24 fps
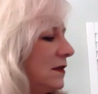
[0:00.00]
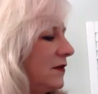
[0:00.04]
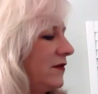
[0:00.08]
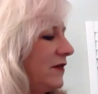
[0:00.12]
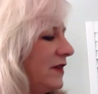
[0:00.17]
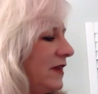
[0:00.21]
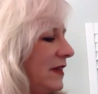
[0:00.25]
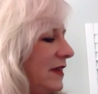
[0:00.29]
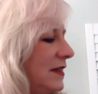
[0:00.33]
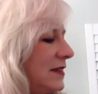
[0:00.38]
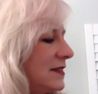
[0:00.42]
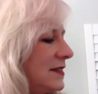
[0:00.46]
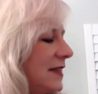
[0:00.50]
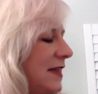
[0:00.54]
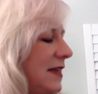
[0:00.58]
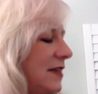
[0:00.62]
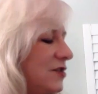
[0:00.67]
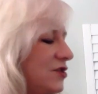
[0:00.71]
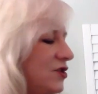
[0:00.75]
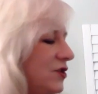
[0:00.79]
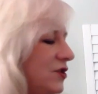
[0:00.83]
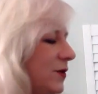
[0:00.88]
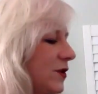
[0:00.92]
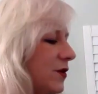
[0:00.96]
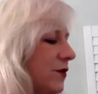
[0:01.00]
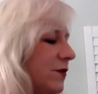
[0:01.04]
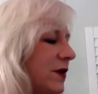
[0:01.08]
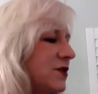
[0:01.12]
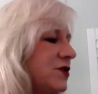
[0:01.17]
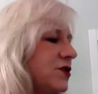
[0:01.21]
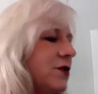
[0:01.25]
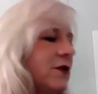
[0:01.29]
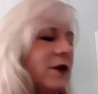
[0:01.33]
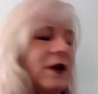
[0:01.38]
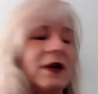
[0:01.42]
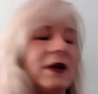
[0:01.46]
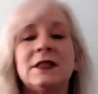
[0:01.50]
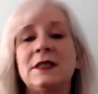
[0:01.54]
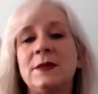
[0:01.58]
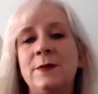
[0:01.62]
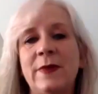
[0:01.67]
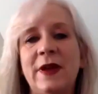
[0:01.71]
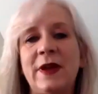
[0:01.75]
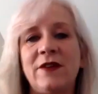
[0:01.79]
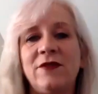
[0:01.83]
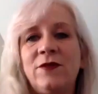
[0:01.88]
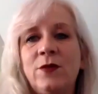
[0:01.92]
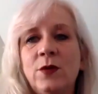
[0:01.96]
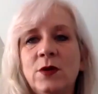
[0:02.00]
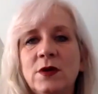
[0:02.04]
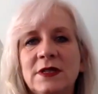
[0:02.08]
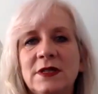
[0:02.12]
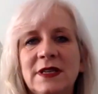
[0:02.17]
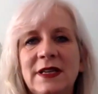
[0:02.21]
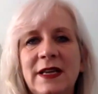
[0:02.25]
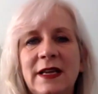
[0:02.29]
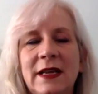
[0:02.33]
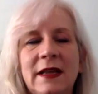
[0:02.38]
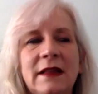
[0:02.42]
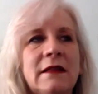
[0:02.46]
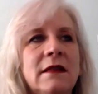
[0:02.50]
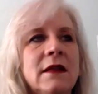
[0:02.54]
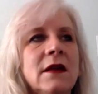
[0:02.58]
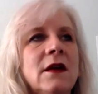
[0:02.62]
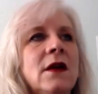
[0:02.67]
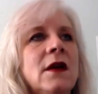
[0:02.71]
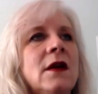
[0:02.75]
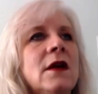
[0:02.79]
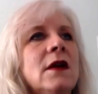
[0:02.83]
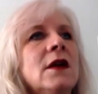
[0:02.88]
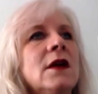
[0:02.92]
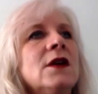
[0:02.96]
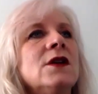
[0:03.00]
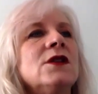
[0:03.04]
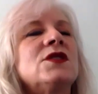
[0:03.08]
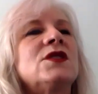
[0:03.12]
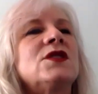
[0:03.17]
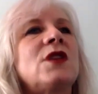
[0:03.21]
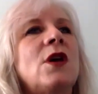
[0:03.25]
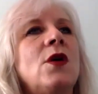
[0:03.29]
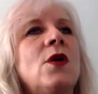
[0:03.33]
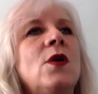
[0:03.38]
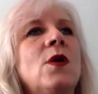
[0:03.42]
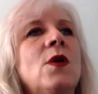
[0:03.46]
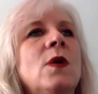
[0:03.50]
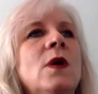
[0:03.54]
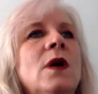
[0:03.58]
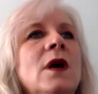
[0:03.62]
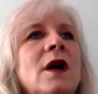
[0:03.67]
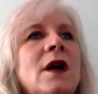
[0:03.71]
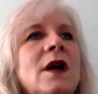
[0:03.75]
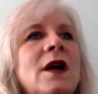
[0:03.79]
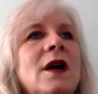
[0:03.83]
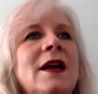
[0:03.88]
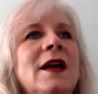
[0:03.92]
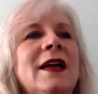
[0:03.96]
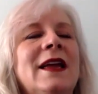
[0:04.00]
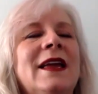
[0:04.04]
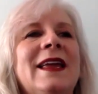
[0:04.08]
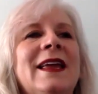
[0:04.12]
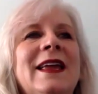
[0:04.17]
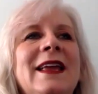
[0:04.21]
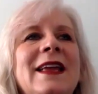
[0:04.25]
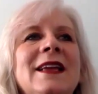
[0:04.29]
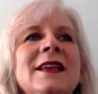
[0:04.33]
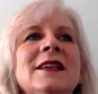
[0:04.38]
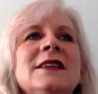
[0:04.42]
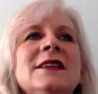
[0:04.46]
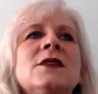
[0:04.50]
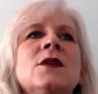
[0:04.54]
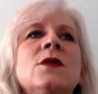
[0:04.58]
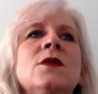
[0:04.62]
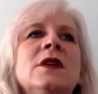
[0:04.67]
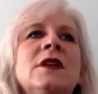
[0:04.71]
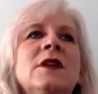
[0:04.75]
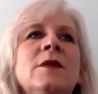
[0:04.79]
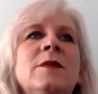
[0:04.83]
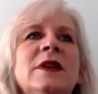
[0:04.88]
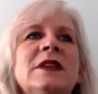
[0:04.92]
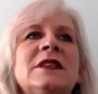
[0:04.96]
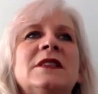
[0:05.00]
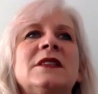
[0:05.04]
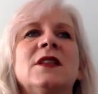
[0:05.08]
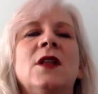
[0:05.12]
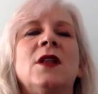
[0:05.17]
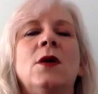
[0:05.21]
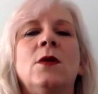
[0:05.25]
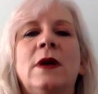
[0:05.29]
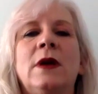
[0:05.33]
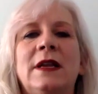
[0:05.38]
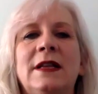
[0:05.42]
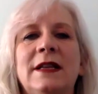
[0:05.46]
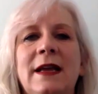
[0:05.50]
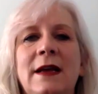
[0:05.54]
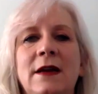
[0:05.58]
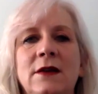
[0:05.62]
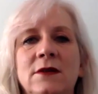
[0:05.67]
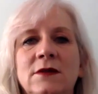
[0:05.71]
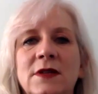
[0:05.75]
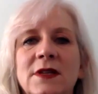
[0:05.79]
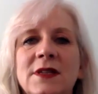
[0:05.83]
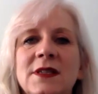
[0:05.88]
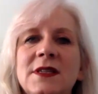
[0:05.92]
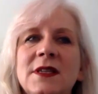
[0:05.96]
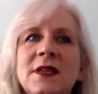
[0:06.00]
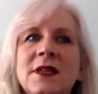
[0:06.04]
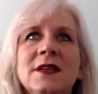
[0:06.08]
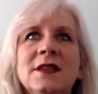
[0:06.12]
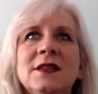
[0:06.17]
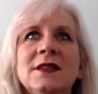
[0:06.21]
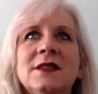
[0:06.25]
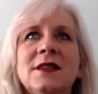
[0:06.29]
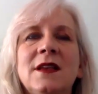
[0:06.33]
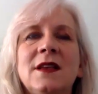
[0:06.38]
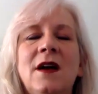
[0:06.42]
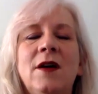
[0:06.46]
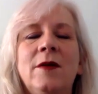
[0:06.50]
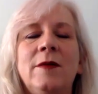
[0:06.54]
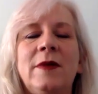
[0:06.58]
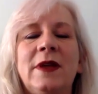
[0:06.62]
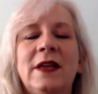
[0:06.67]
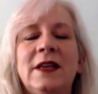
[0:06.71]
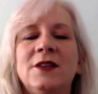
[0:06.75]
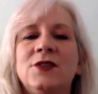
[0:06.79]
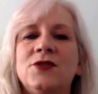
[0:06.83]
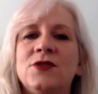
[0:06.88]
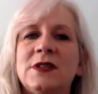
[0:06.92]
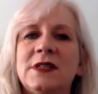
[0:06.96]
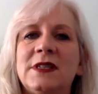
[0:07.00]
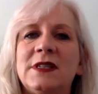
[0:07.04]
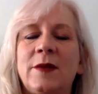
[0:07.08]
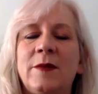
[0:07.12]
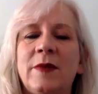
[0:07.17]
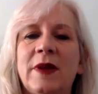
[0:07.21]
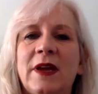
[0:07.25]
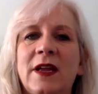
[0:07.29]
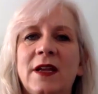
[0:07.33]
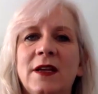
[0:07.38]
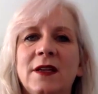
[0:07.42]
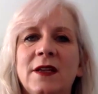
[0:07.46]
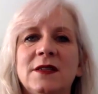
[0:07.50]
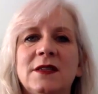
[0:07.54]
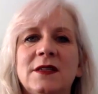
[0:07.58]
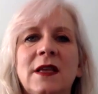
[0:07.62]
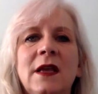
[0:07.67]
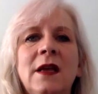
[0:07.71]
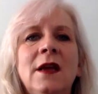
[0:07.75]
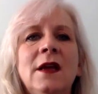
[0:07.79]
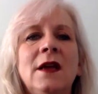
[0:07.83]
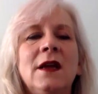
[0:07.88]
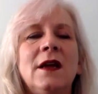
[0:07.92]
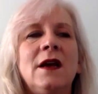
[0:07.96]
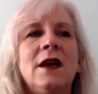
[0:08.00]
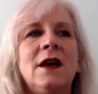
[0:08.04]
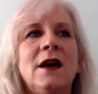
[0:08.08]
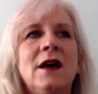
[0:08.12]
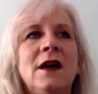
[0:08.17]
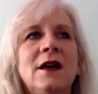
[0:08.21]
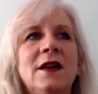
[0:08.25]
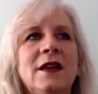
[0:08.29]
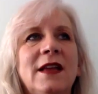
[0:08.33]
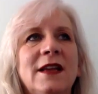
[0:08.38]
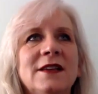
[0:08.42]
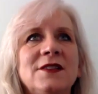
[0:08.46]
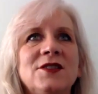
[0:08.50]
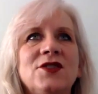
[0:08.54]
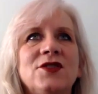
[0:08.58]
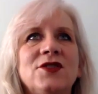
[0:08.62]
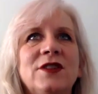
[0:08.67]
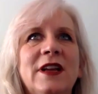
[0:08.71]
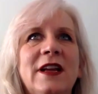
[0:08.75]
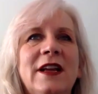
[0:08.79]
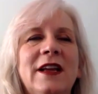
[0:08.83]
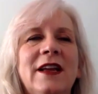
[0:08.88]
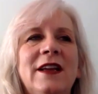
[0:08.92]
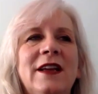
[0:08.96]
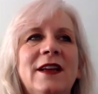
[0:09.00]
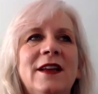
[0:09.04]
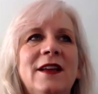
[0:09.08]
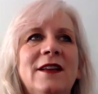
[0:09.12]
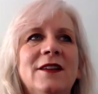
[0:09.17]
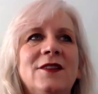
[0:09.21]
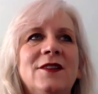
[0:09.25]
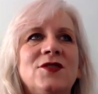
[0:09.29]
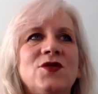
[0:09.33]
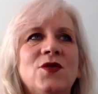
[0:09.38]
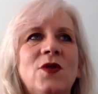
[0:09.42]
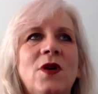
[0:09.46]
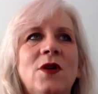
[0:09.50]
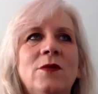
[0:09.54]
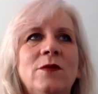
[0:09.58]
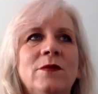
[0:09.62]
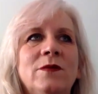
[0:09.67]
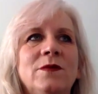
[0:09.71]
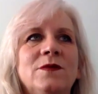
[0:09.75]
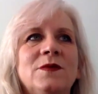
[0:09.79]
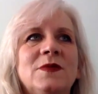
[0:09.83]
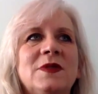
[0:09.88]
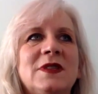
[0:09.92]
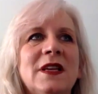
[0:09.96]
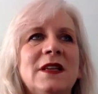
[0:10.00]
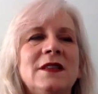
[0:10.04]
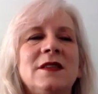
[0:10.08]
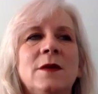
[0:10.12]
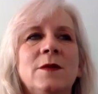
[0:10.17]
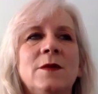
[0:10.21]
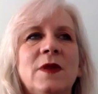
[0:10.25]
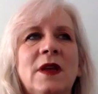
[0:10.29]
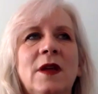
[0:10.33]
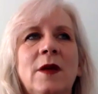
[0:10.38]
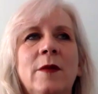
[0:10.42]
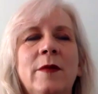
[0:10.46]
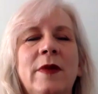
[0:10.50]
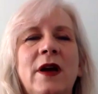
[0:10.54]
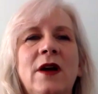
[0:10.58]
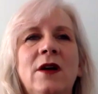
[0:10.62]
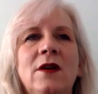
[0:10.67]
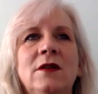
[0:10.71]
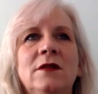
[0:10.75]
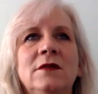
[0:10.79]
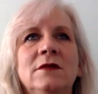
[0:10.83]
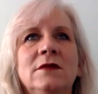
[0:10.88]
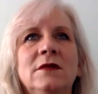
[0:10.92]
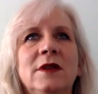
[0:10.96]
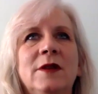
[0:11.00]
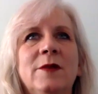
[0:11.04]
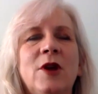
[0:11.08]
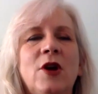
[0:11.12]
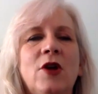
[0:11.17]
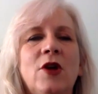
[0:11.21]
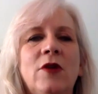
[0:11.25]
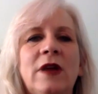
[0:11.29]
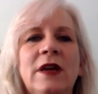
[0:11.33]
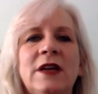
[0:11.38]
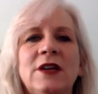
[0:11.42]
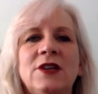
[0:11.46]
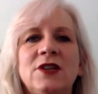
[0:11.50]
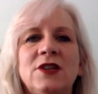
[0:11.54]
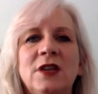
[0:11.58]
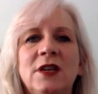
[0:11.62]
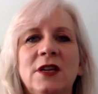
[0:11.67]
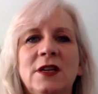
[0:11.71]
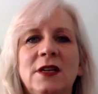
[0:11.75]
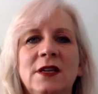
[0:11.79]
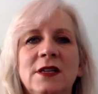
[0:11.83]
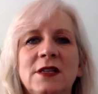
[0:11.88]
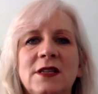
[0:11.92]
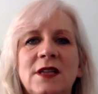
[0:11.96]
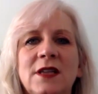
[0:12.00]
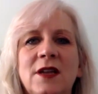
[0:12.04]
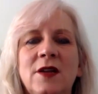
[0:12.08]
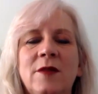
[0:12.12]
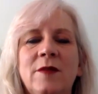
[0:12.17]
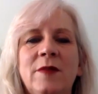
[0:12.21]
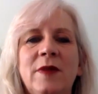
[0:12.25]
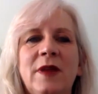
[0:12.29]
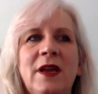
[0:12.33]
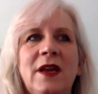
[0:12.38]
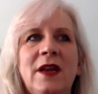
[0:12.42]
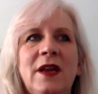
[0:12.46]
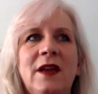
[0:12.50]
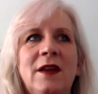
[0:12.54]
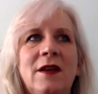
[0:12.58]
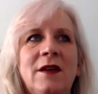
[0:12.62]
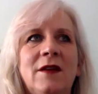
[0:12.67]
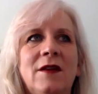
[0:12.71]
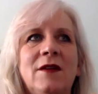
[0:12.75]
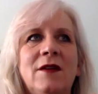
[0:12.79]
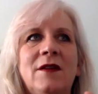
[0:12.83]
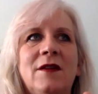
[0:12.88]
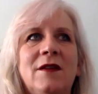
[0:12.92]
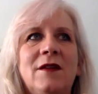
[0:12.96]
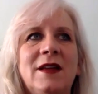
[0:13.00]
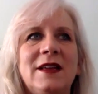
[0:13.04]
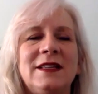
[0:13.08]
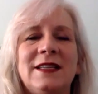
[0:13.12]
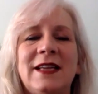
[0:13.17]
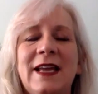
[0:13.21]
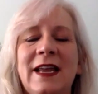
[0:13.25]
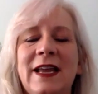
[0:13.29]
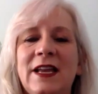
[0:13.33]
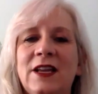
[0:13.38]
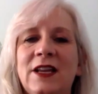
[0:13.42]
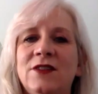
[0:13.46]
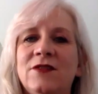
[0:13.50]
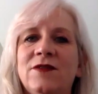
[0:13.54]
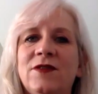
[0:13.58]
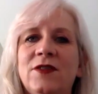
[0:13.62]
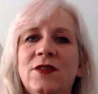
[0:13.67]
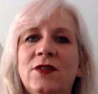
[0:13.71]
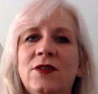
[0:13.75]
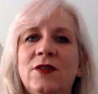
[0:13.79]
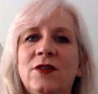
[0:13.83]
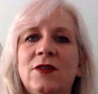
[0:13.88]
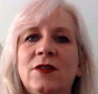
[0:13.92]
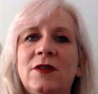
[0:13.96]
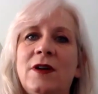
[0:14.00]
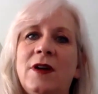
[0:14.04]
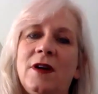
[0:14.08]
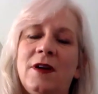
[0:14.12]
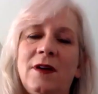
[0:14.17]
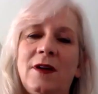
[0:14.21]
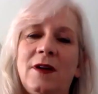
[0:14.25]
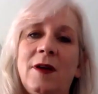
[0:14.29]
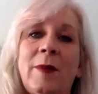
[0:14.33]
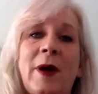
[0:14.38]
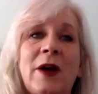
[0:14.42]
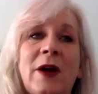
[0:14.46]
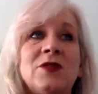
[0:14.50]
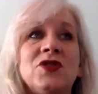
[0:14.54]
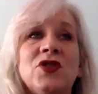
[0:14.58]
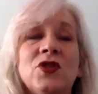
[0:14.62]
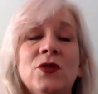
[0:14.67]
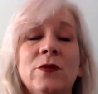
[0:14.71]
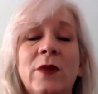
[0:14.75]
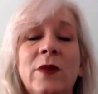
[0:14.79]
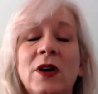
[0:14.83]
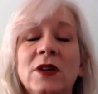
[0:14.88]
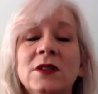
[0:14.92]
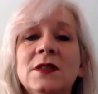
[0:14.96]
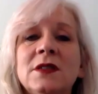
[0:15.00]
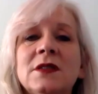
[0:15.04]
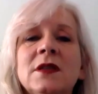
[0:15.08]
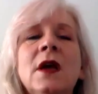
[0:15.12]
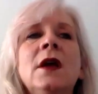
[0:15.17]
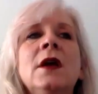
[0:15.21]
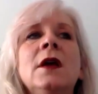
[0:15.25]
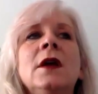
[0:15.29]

Venus. Yeah, Jupiter retrogrades May 14th. So he's going to be slowing down. This is interesting because yesterday Trump said something about immigration is going to be contained for about 2 months.